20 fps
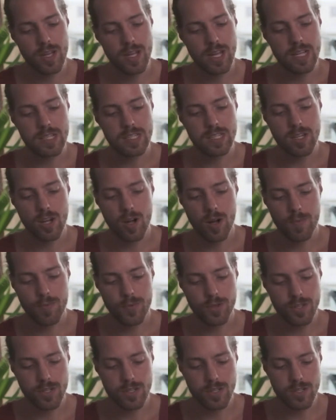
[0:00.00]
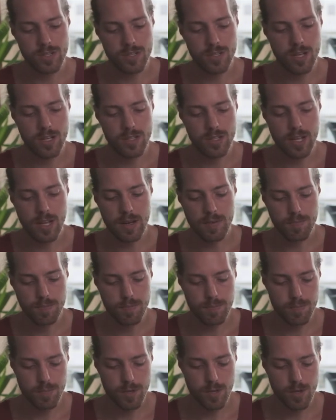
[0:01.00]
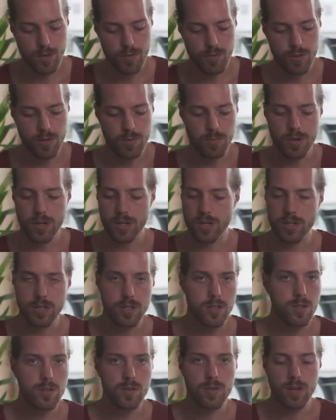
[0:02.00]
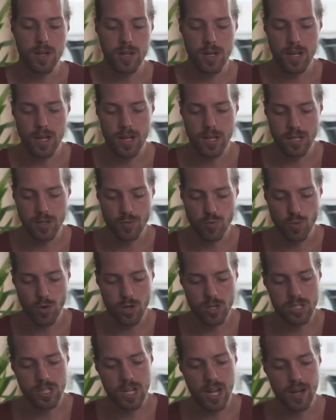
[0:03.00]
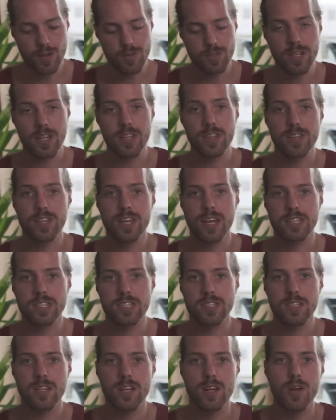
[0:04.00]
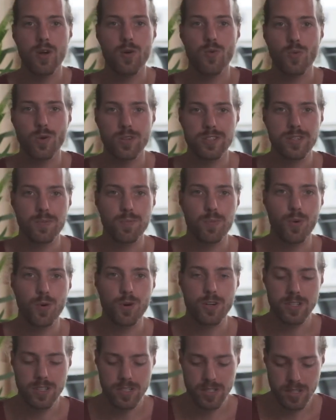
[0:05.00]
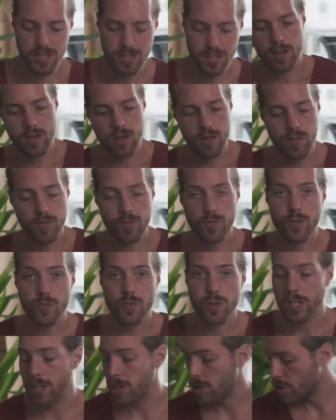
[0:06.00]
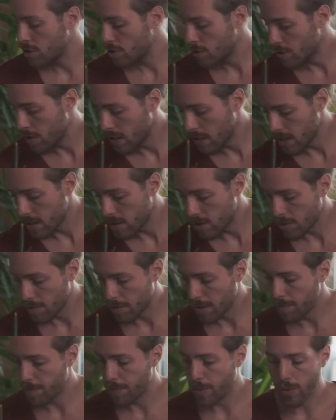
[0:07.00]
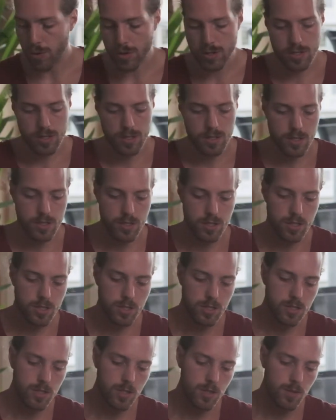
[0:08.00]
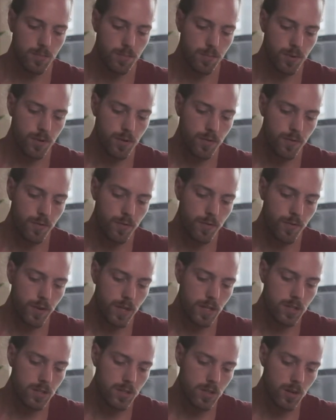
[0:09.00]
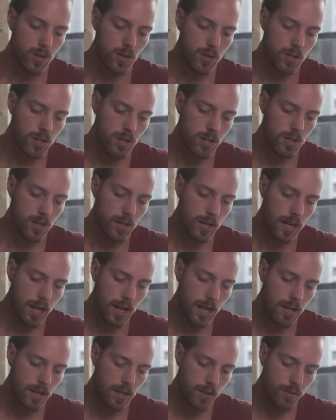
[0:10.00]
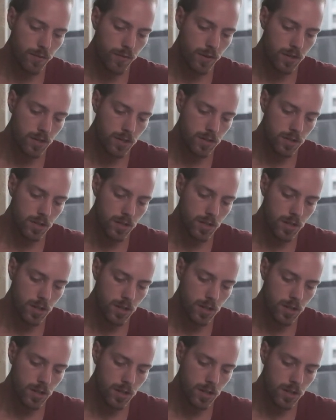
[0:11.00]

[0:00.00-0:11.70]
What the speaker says: It's optical, not that beautiful, but it works out, and that's what's important. For video shooting, super important. Just gonna put a filter on here, an ND filter.